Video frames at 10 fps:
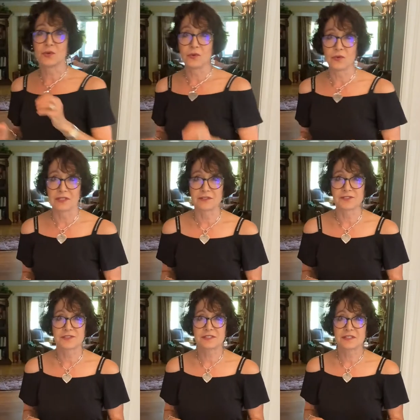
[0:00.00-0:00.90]
oils
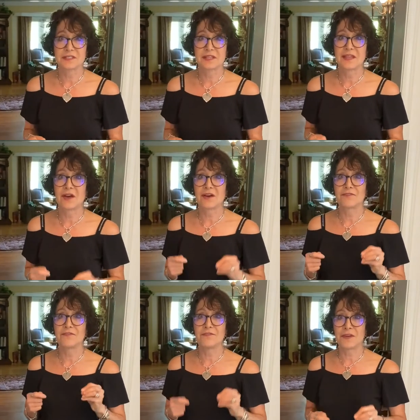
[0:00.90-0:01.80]
are
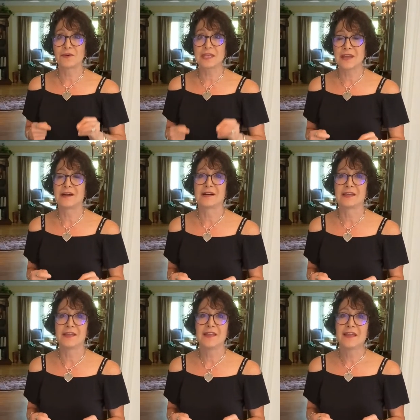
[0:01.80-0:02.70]
very
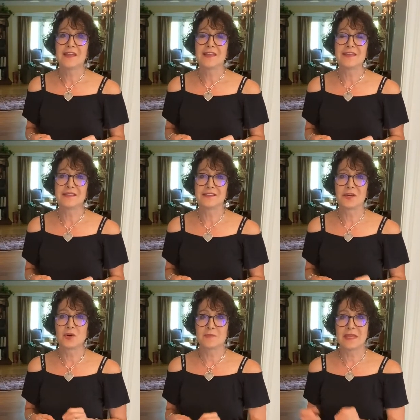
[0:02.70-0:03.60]
high in
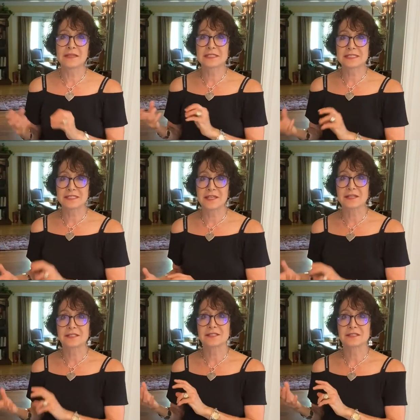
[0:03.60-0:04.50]
omega-6
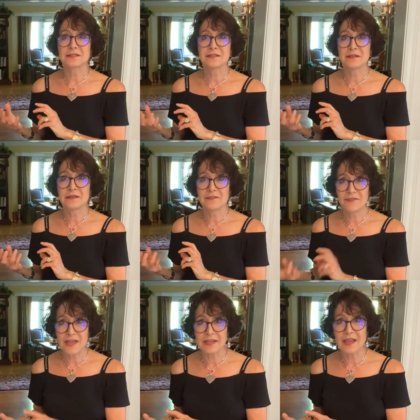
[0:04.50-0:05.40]

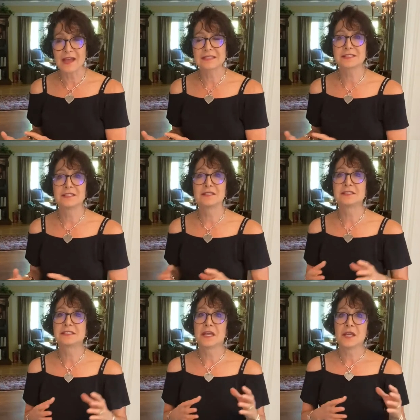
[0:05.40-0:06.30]
fatty
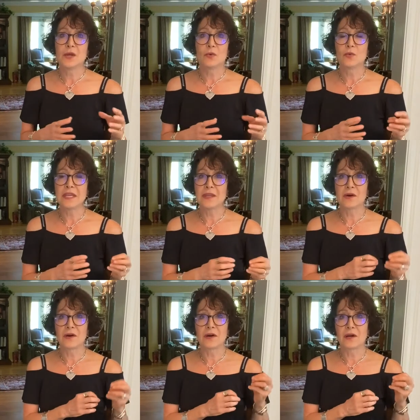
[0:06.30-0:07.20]
acids. We
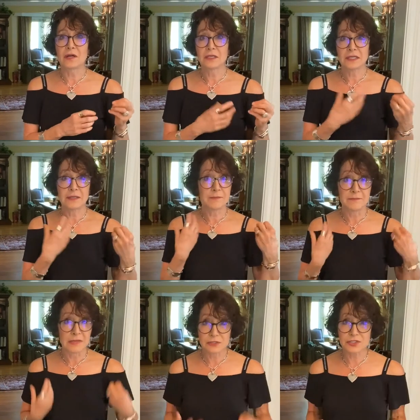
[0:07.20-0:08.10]
are
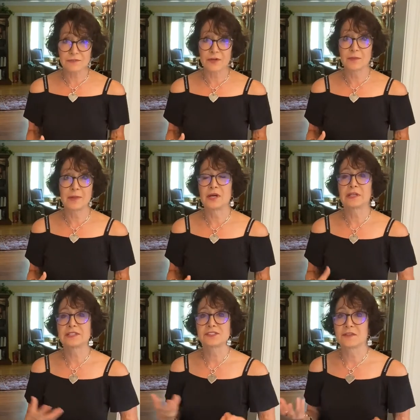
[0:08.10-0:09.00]
most of our
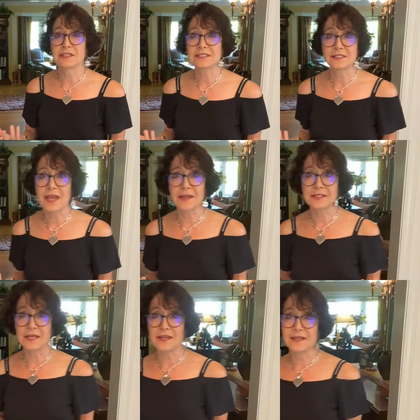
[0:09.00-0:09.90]
bodies on the SAD
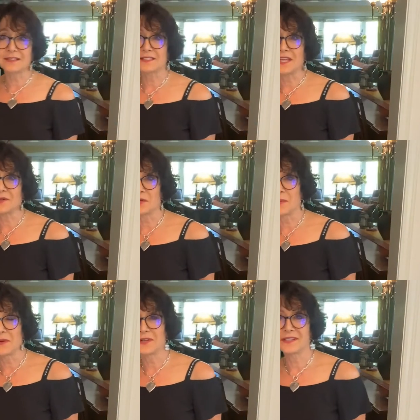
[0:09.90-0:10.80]
diet, standard
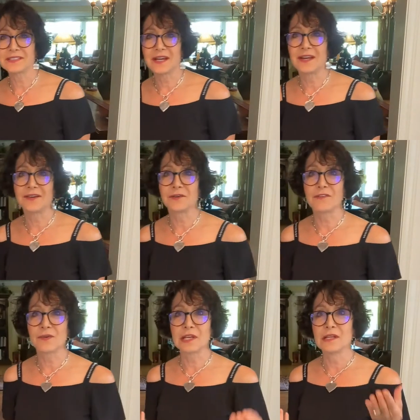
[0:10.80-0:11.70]
American diet, are
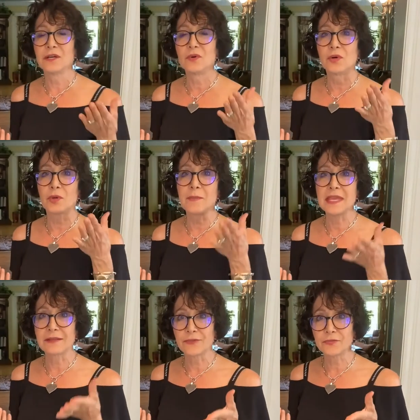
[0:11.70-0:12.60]
very low on
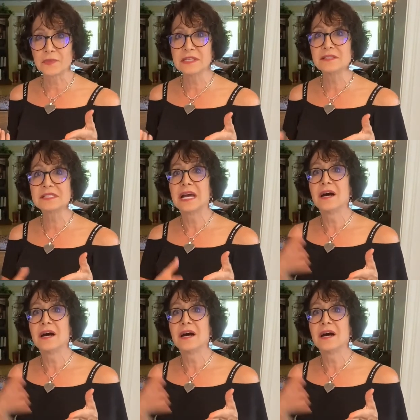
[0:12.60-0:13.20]
omega-3s,